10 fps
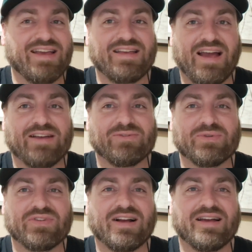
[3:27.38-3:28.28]
as
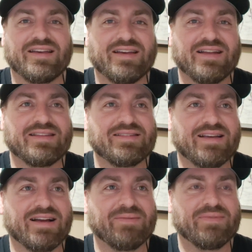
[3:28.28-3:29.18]
was I at the
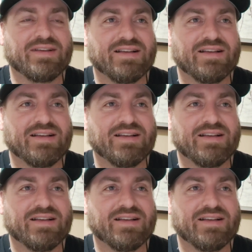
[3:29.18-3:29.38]
time.